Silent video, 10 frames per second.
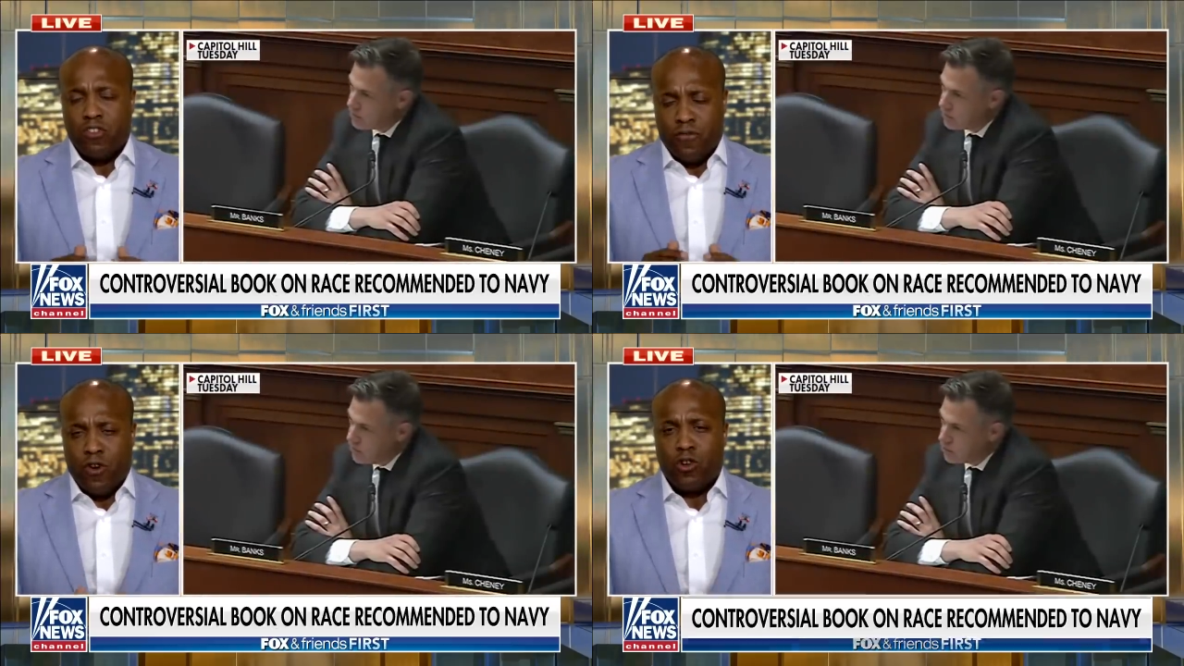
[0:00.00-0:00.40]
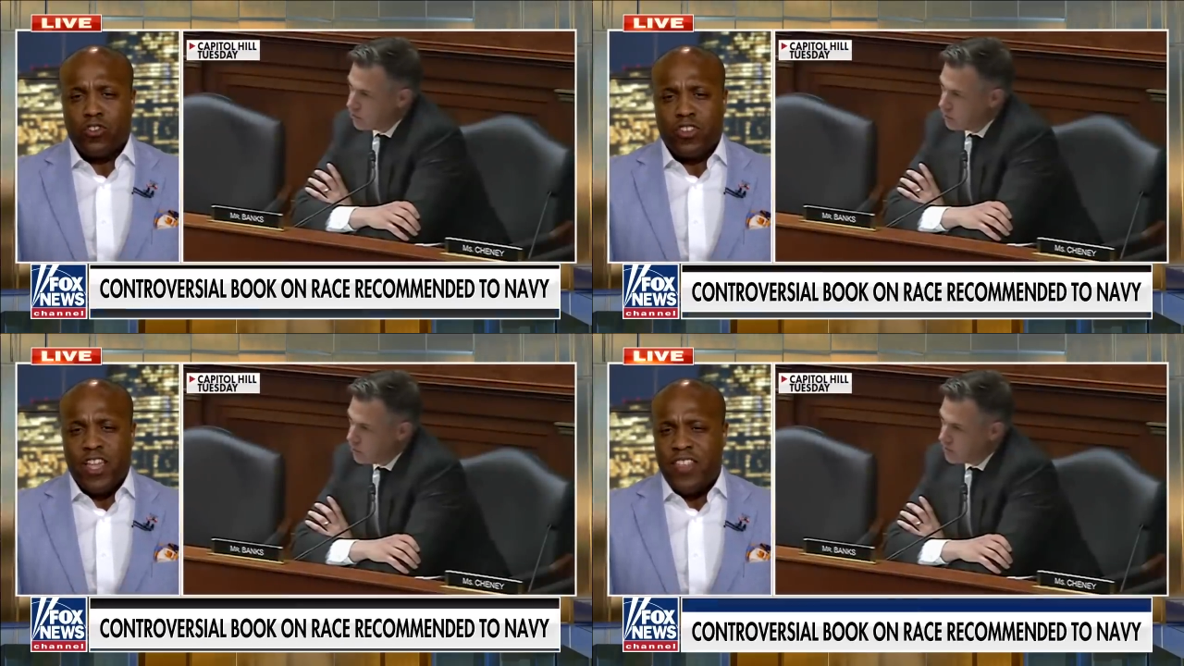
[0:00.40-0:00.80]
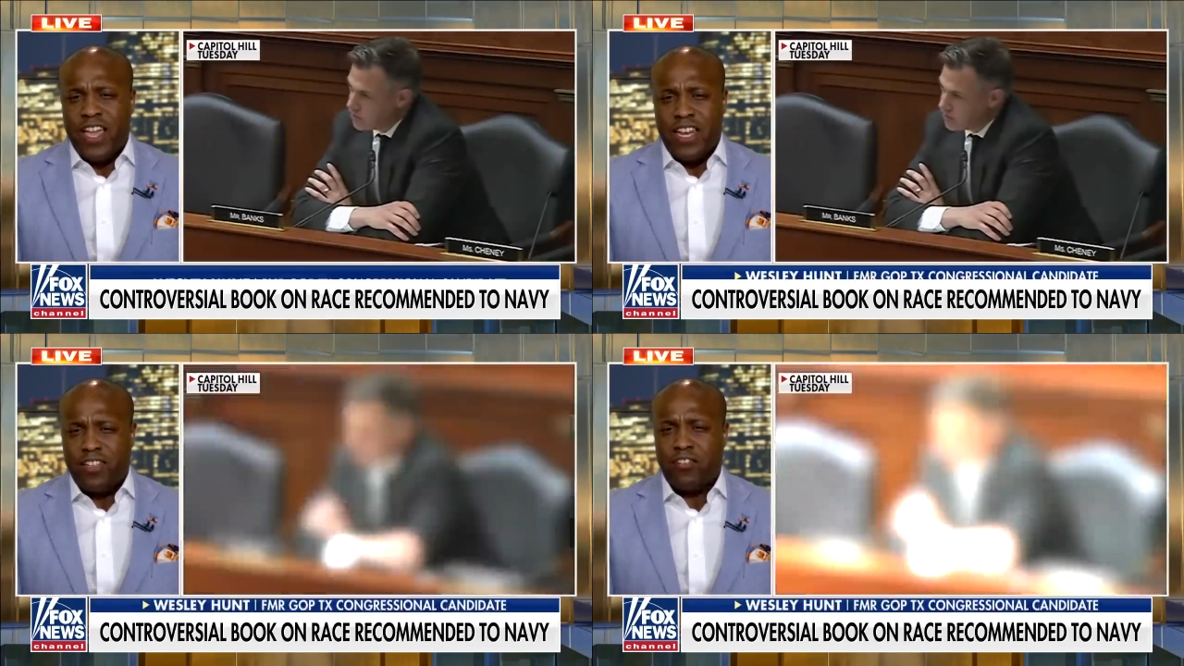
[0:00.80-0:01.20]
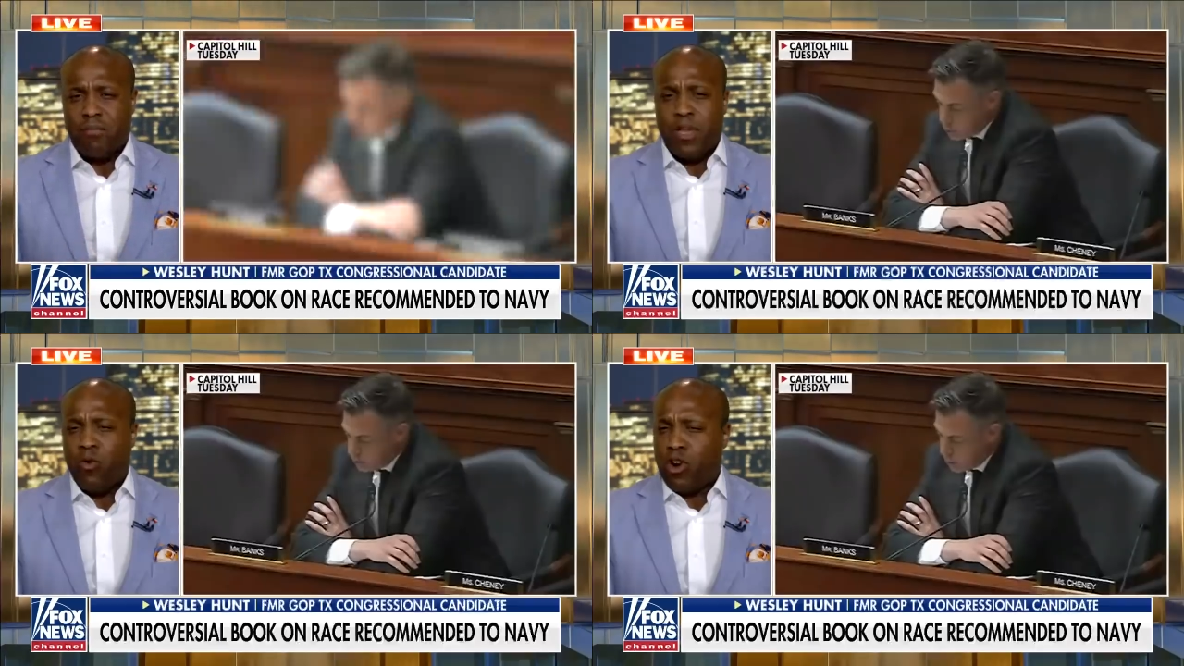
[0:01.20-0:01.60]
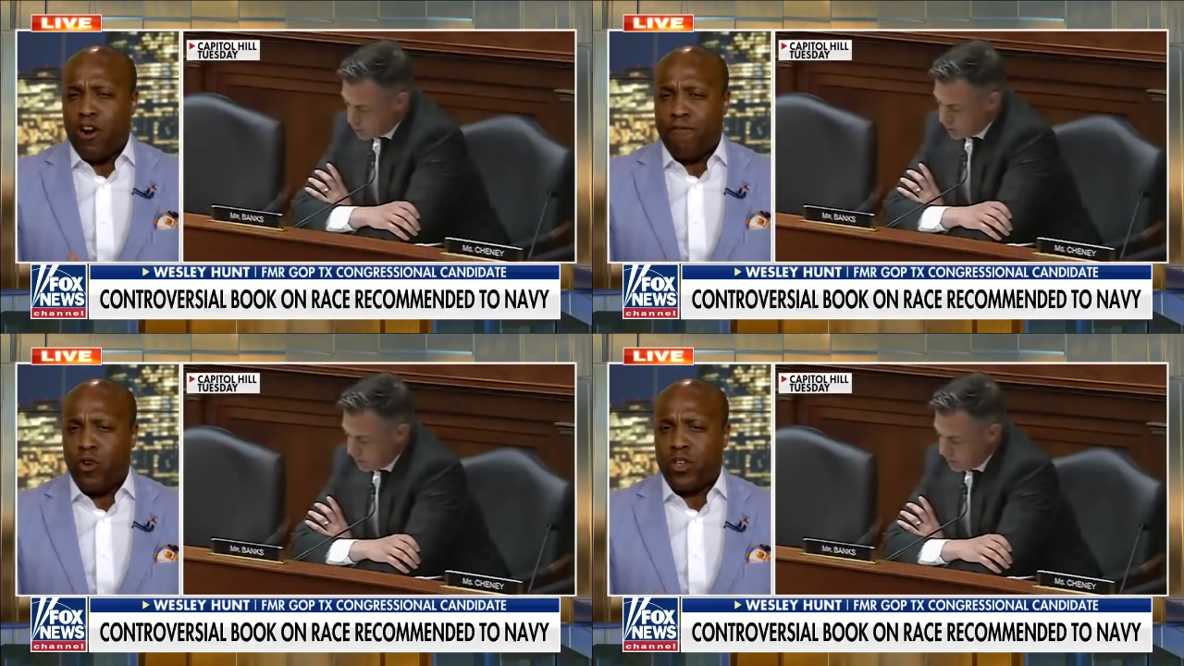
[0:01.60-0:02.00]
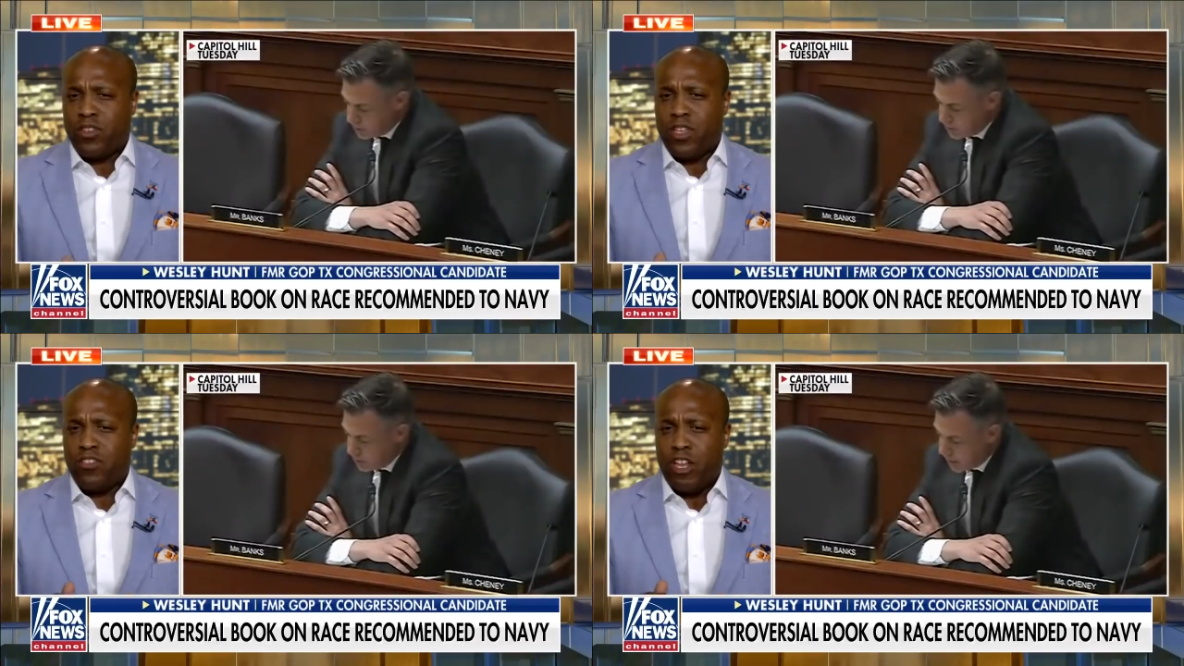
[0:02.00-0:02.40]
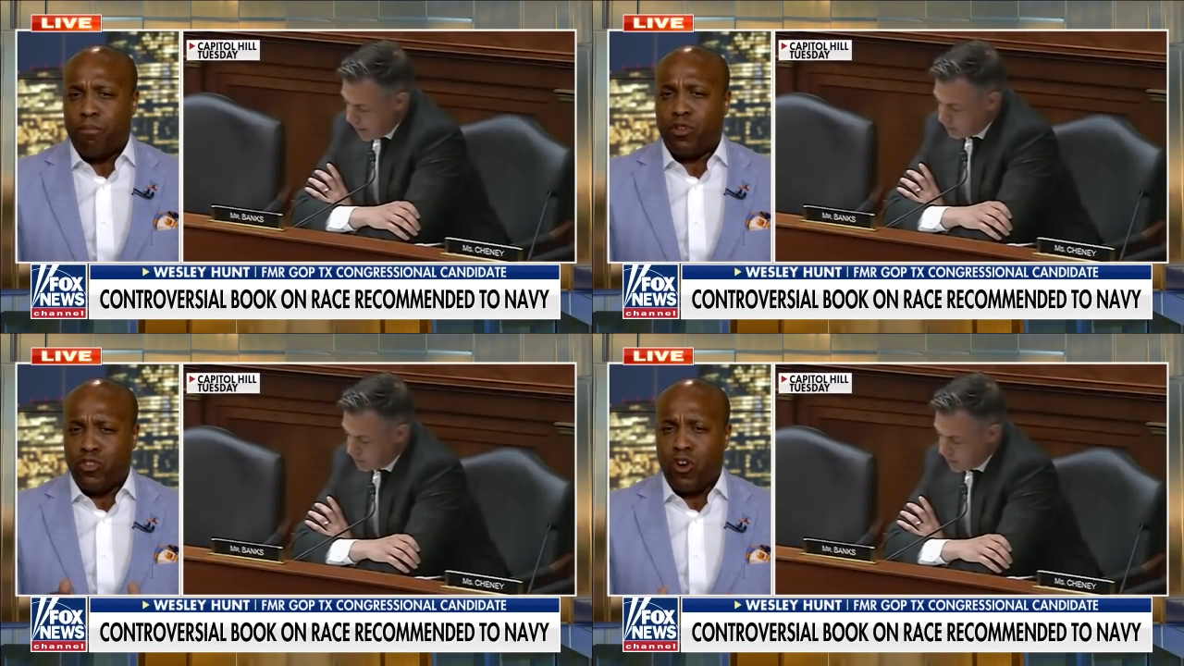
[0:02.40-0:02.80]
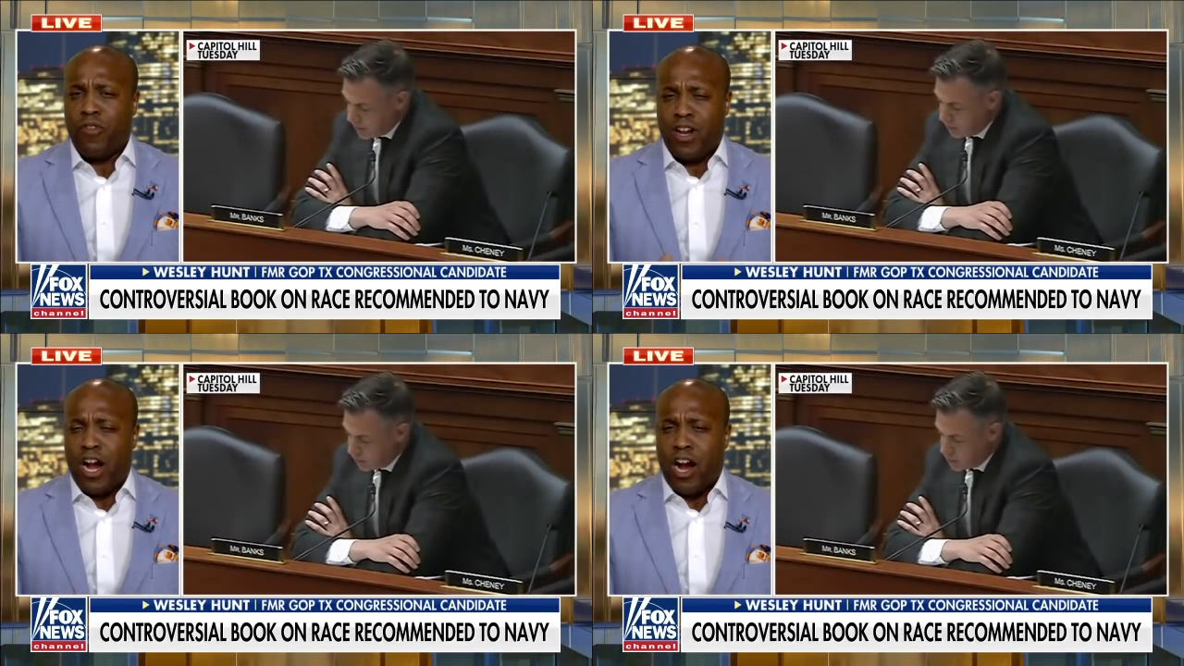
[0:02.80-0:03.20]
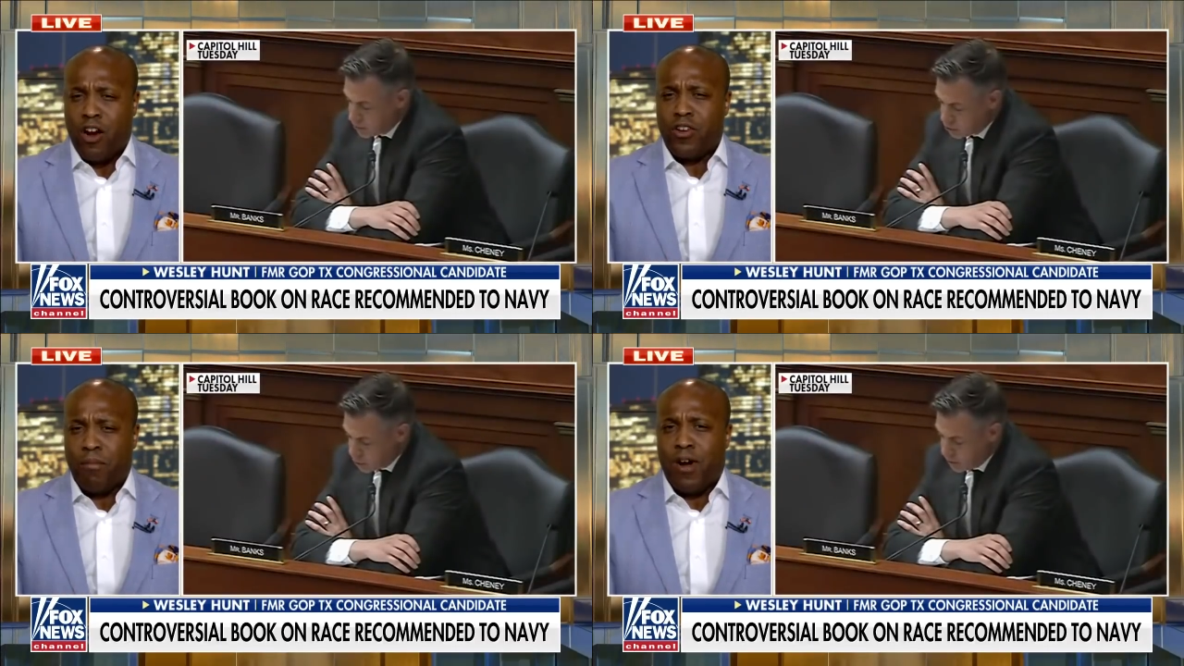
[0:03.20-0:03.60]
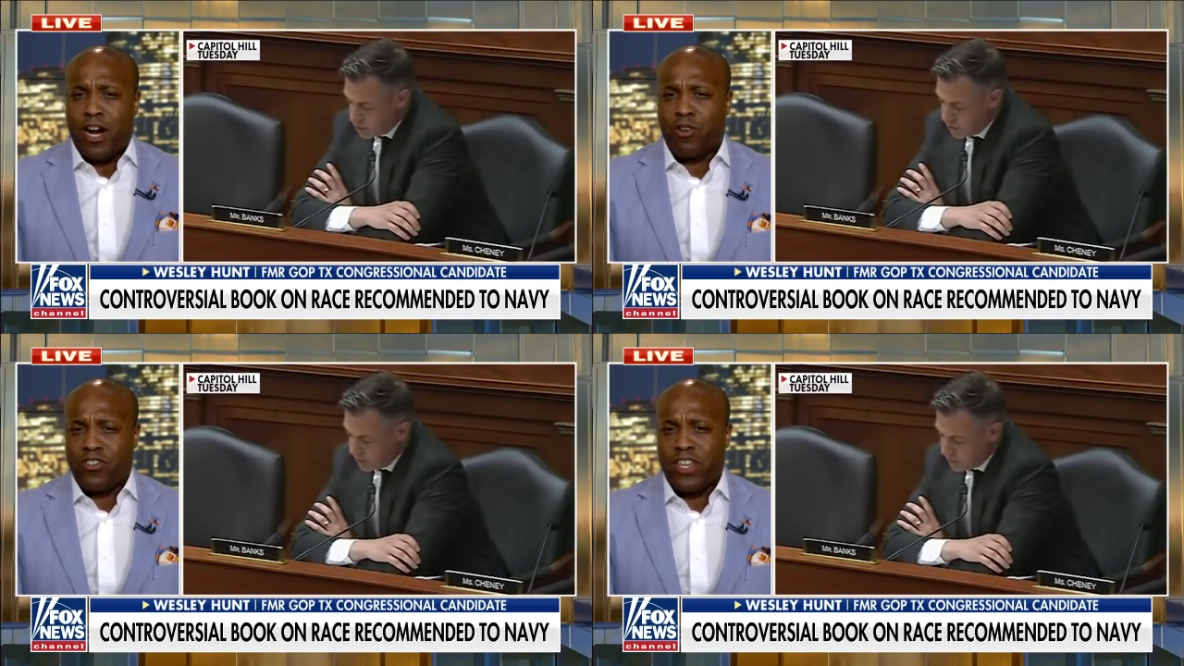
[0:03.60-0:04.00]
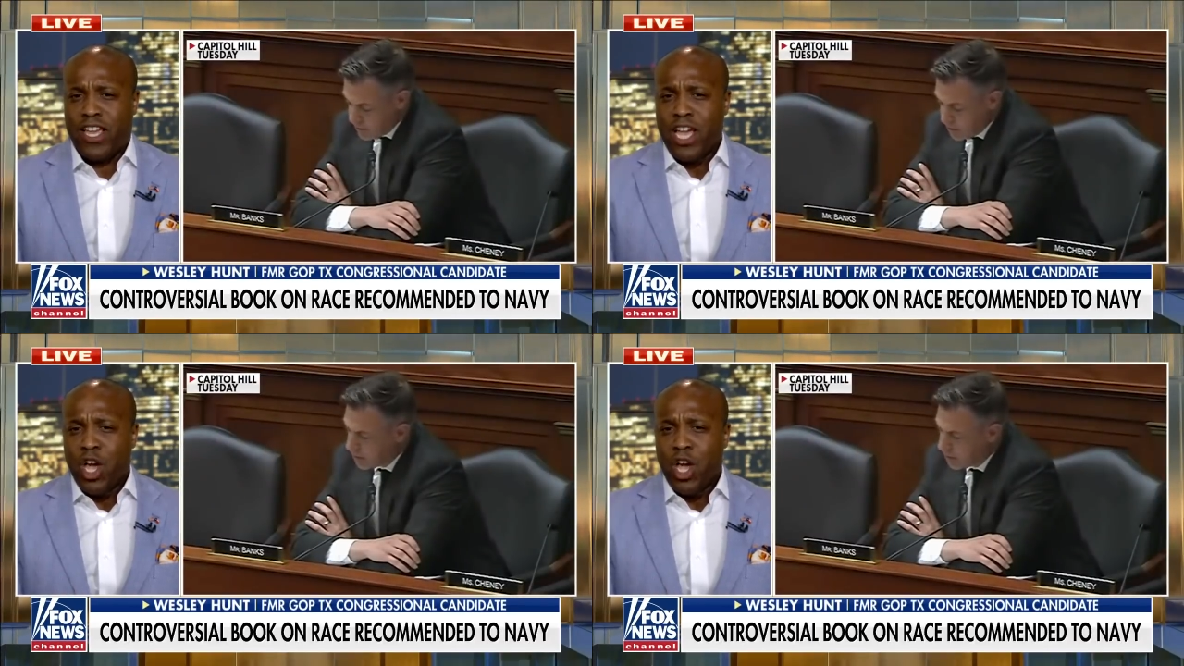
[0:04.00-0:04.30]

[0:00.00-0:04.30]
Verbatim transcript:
Speaker 1: first, and that needs to be what our focus is in preserving our democracy.